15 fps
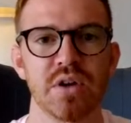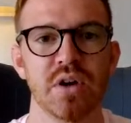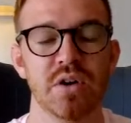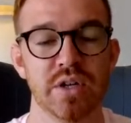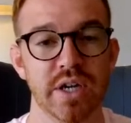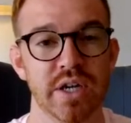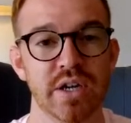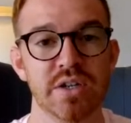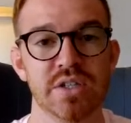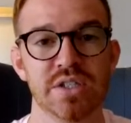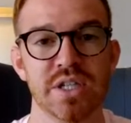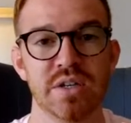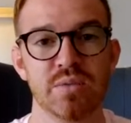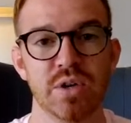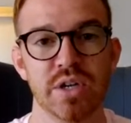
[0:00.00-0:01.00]
"Okay, I
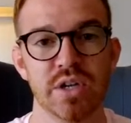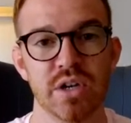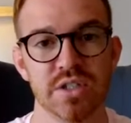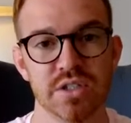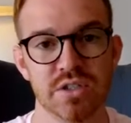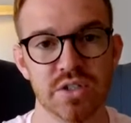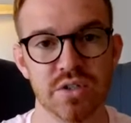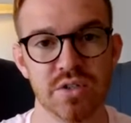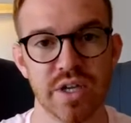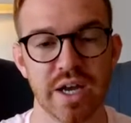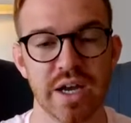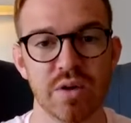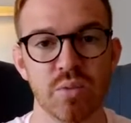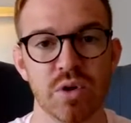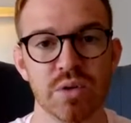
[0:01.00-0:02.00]
understand why you'd like to do
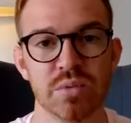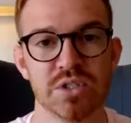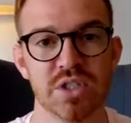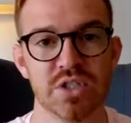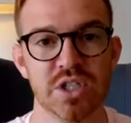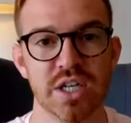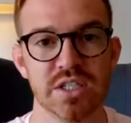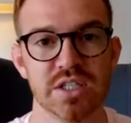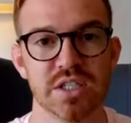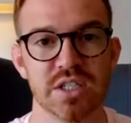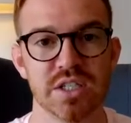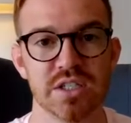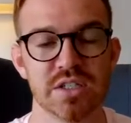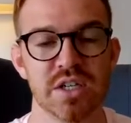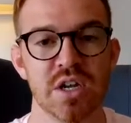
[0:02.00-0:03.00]
that. What I would suggest
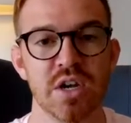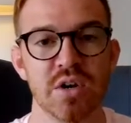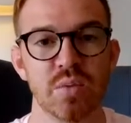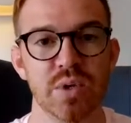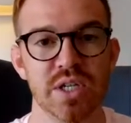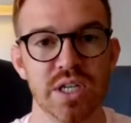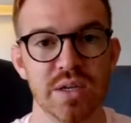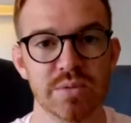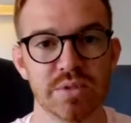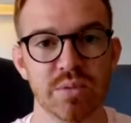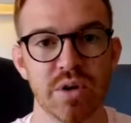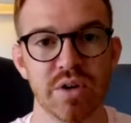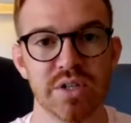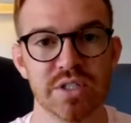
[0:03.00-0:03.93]
is we keep to our